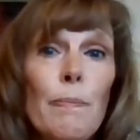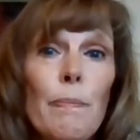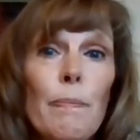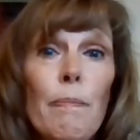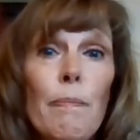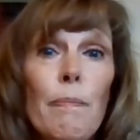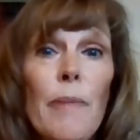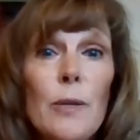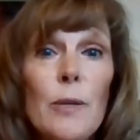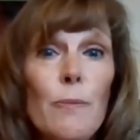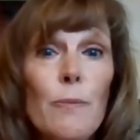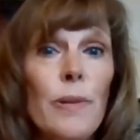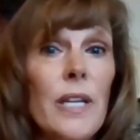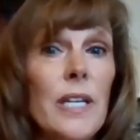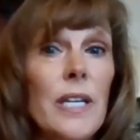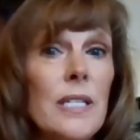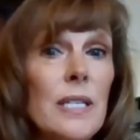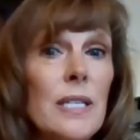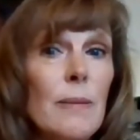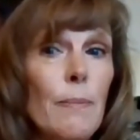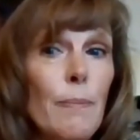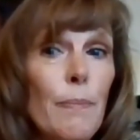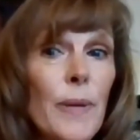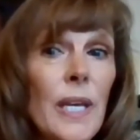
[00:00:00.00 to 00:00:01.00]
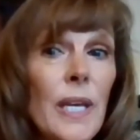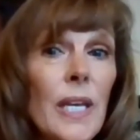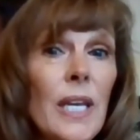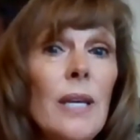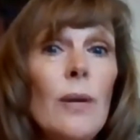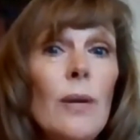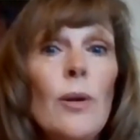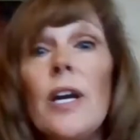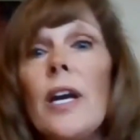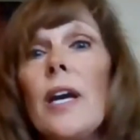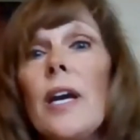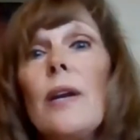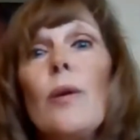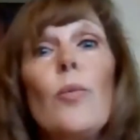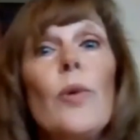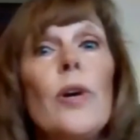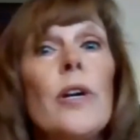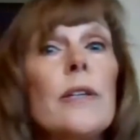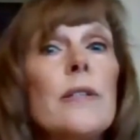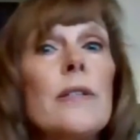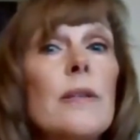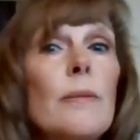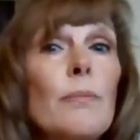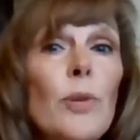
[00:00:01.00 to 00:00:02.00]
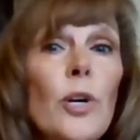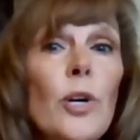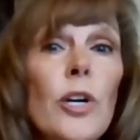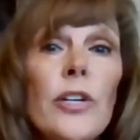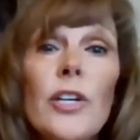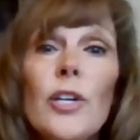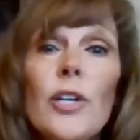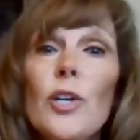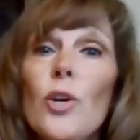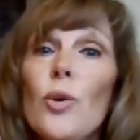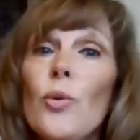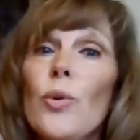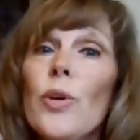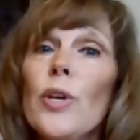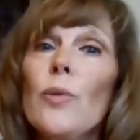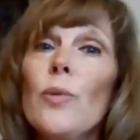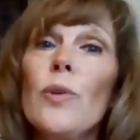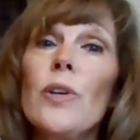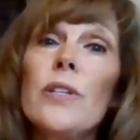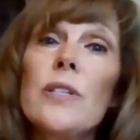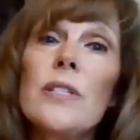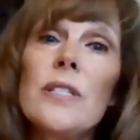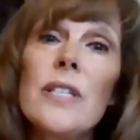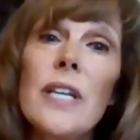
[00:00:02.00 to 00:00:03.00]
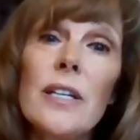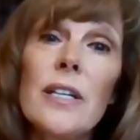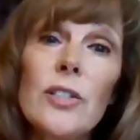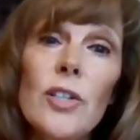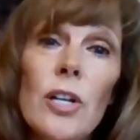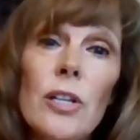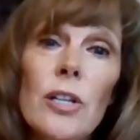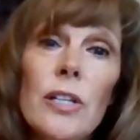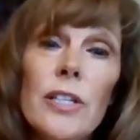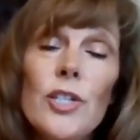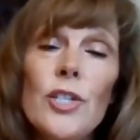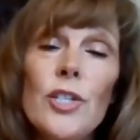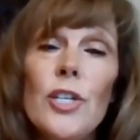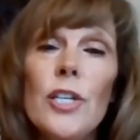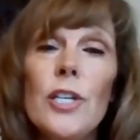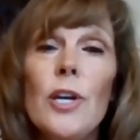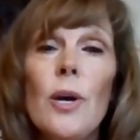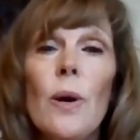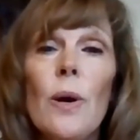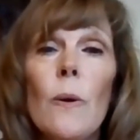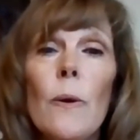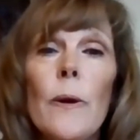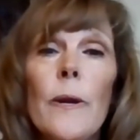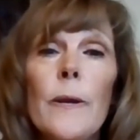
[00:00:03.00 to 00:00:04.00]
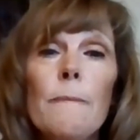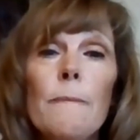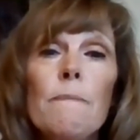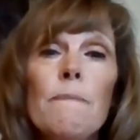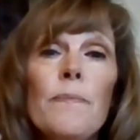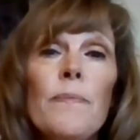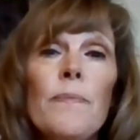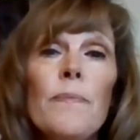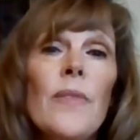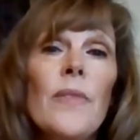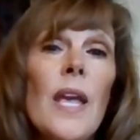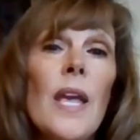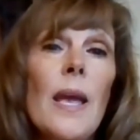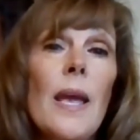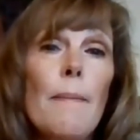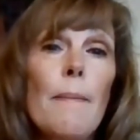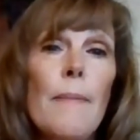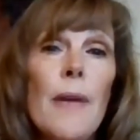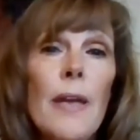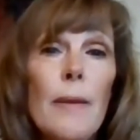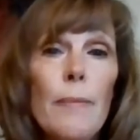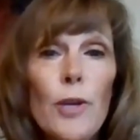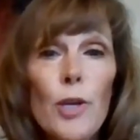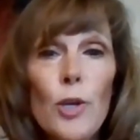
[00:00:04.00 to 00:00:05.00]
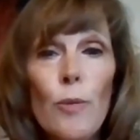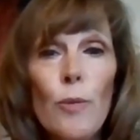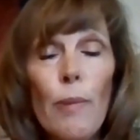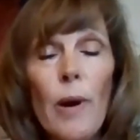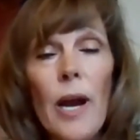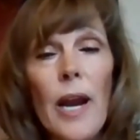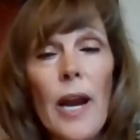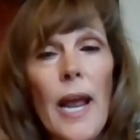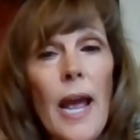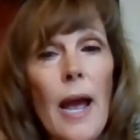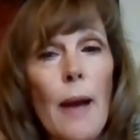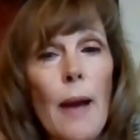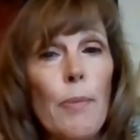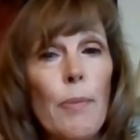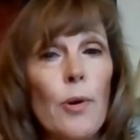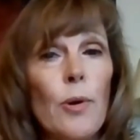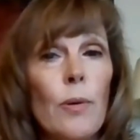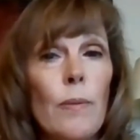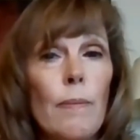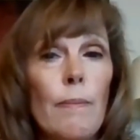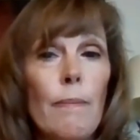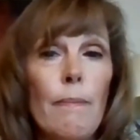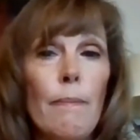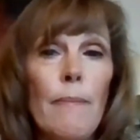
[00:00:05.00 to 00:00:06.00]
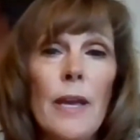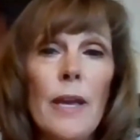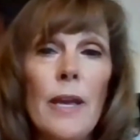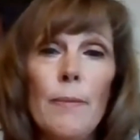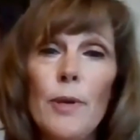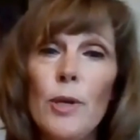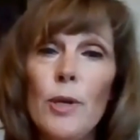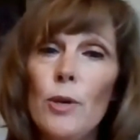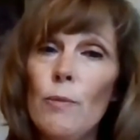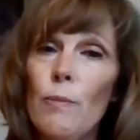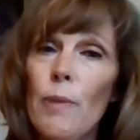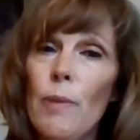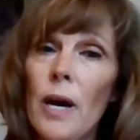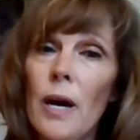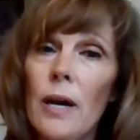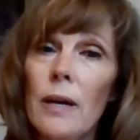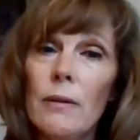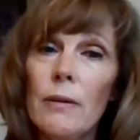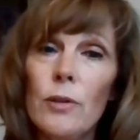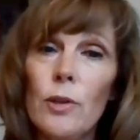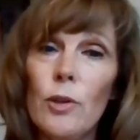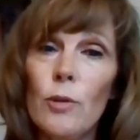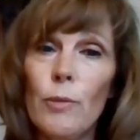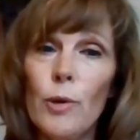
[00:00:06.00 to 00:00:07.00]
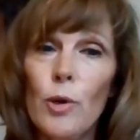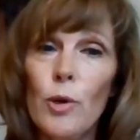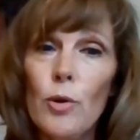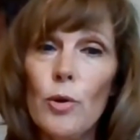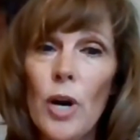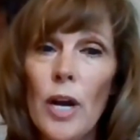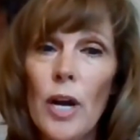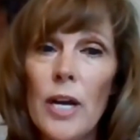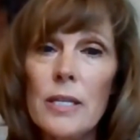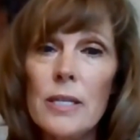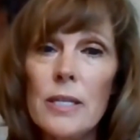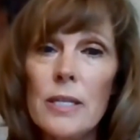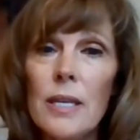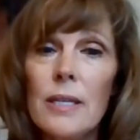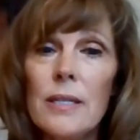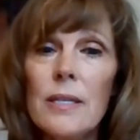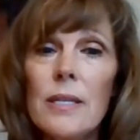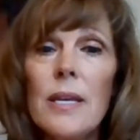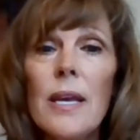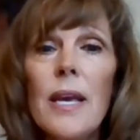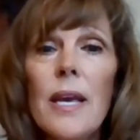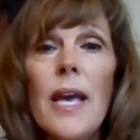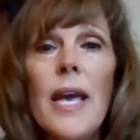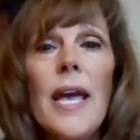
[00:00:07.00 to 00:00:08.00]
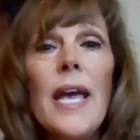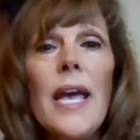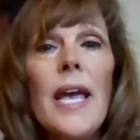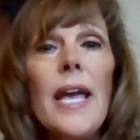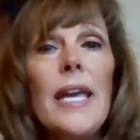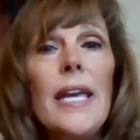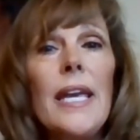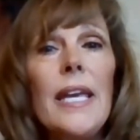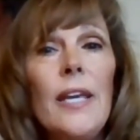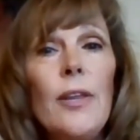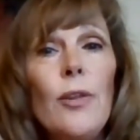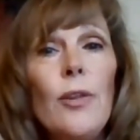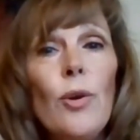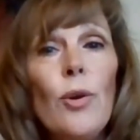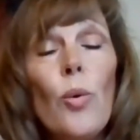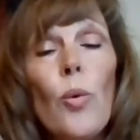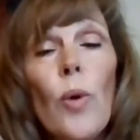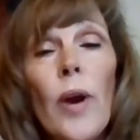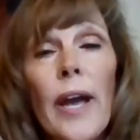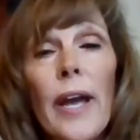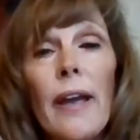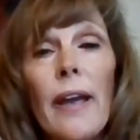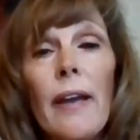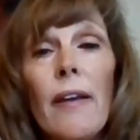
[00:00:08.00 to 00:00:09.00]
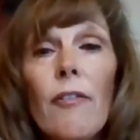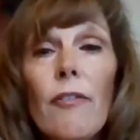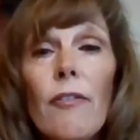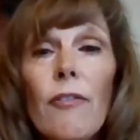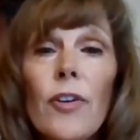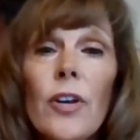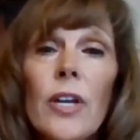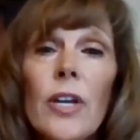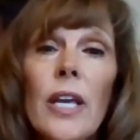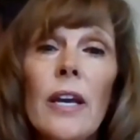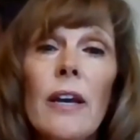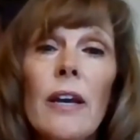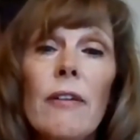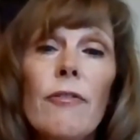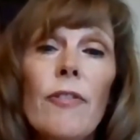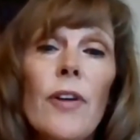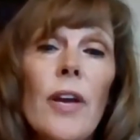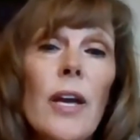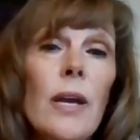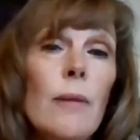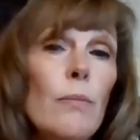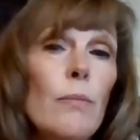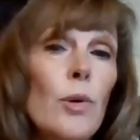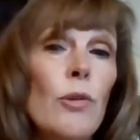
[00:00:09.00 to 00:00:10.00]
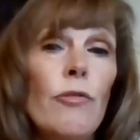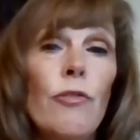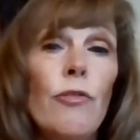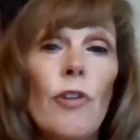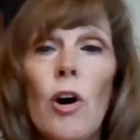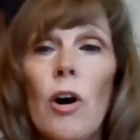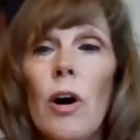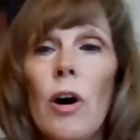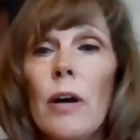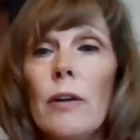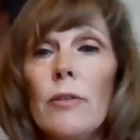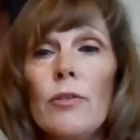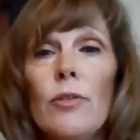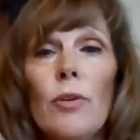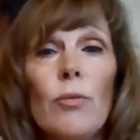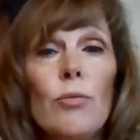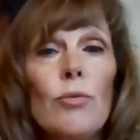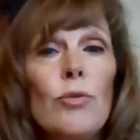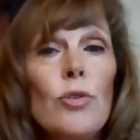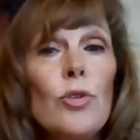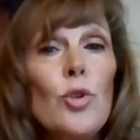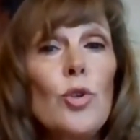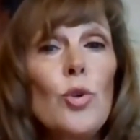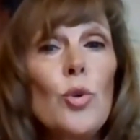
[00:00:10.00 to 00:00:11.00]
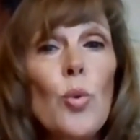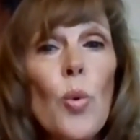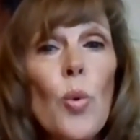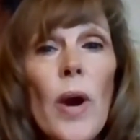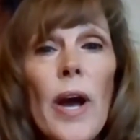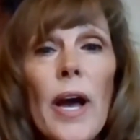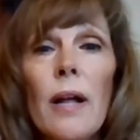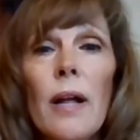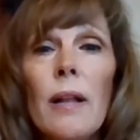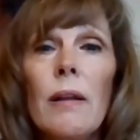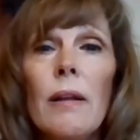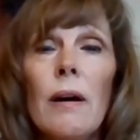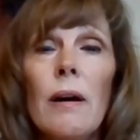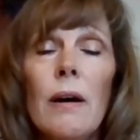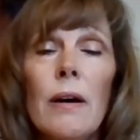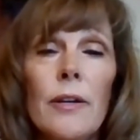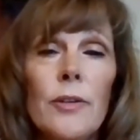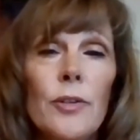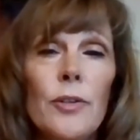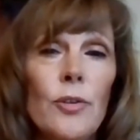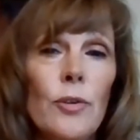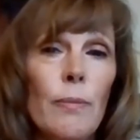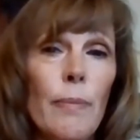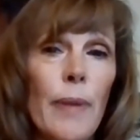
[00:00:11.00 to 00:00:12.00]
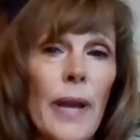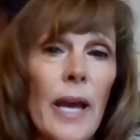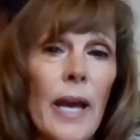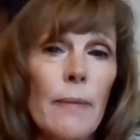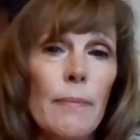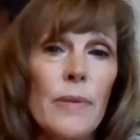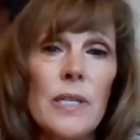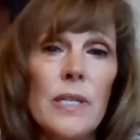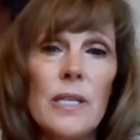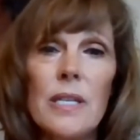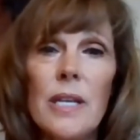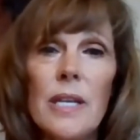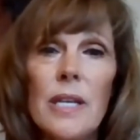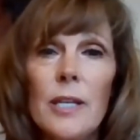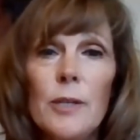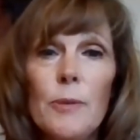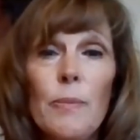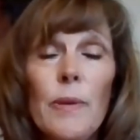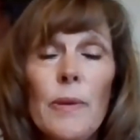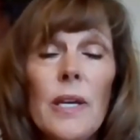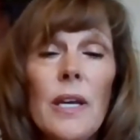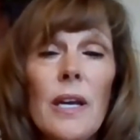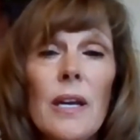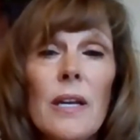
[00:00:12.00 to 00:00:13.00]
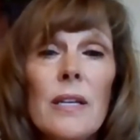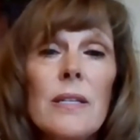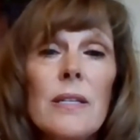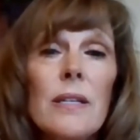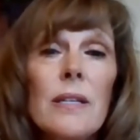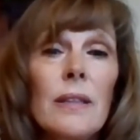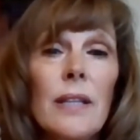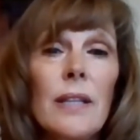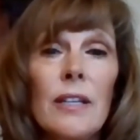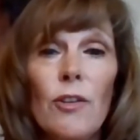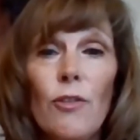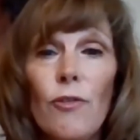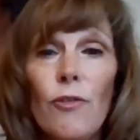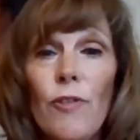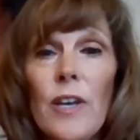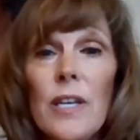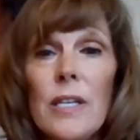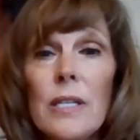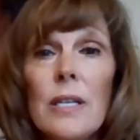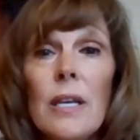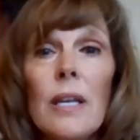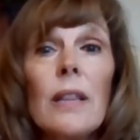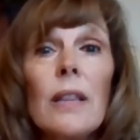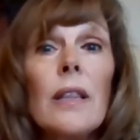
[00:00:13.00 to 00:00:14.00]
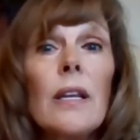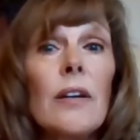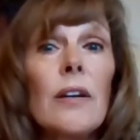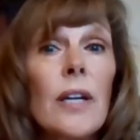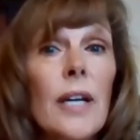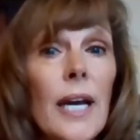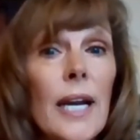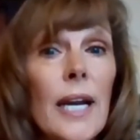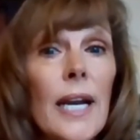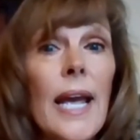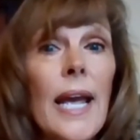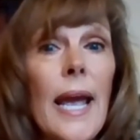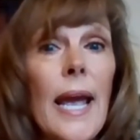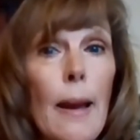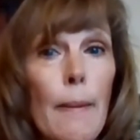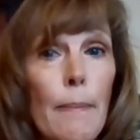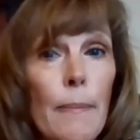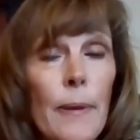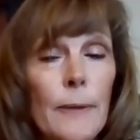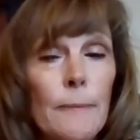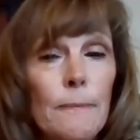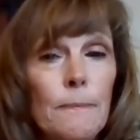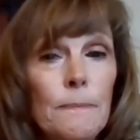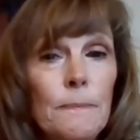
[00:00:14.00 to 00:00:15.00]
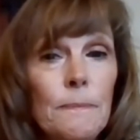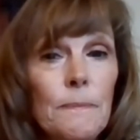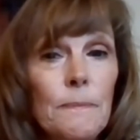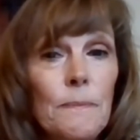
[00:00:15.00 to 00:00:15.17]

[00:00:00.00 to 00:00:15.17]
best place to be? Kind of, where is the market going? Where's technology going? Maybe you bought Apple. Maybe you bought Global Crossings. Either way, forgive and move on. Don't dwell on your bad mistakes because, let's face it, they're going to happen.